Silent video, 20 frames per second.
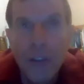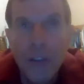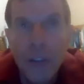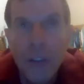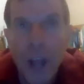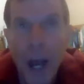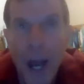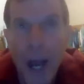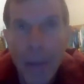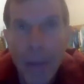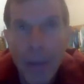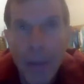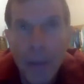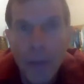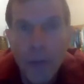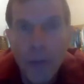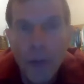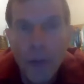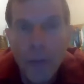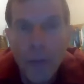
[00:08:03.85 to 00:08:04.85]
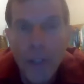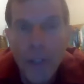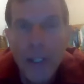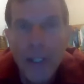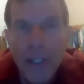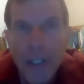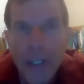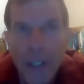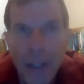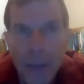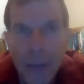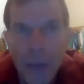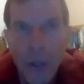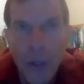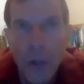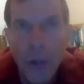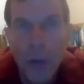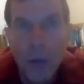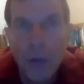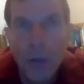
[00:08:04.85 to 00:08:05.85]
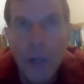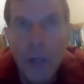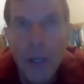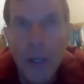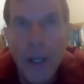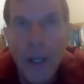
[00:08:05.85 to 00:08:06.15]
time-consuming and difficult